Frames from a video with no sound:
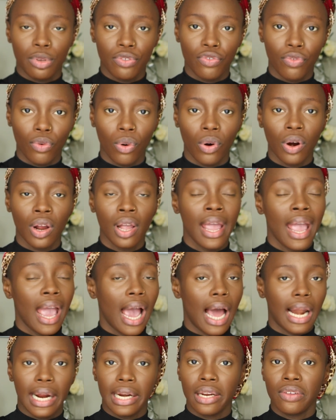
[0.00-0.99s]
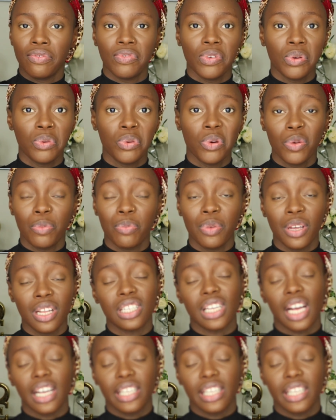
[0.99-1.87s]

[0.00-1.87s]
before, and I didn't feel no pains.